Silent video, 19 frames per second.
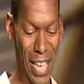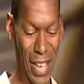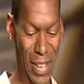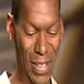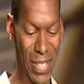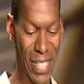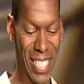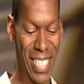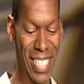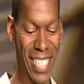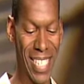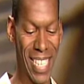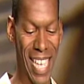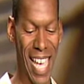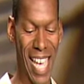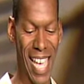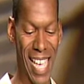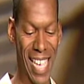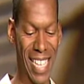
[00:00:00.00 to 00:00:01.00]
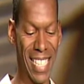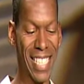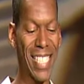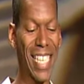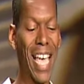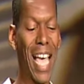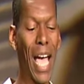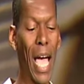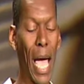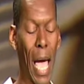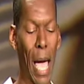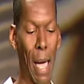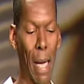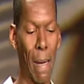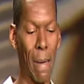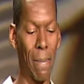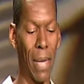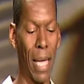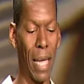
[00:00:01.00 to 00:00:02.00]
Keogh's designs,
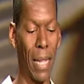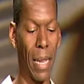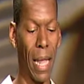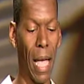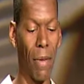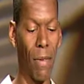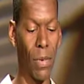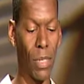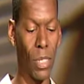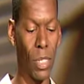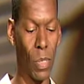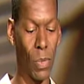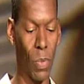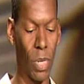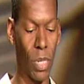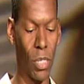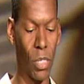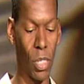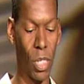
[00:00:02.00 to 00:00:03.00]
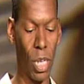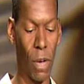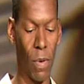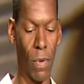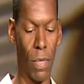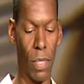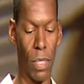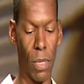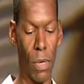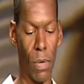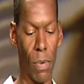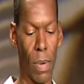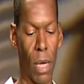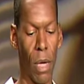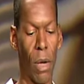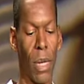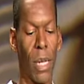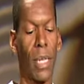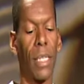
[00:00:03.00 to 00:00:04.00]
um, and I just wanted to share with you,
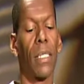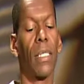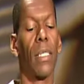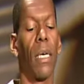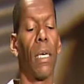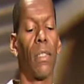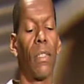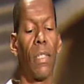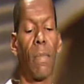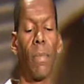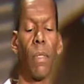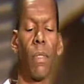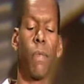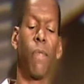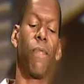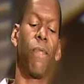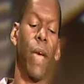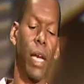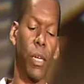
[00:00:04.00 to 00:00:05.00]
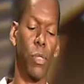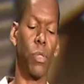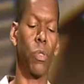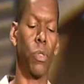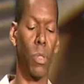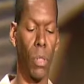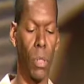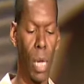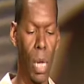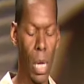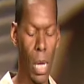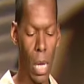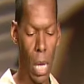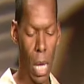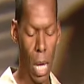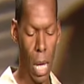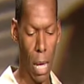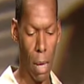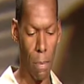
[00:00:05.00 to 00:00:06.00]
my audience, uh, some of the factual
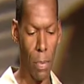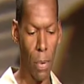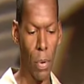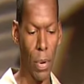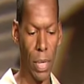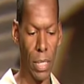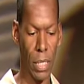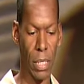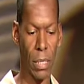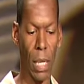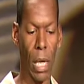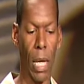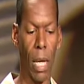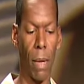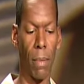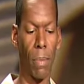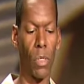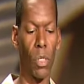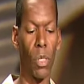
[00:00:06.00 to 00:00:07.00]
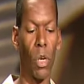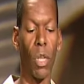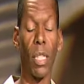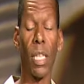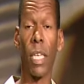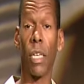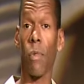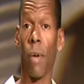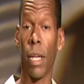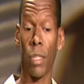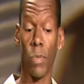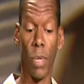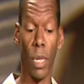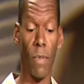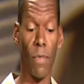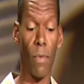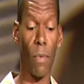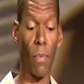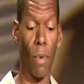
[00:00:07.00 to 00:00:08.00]
um, points. Um, Charlene
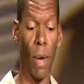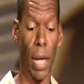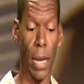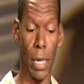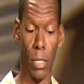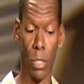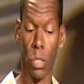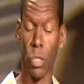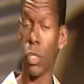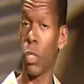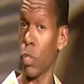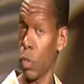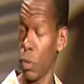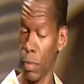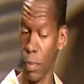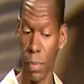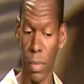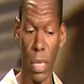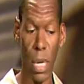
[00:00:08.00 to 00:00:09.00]
graduated from Pratt Institute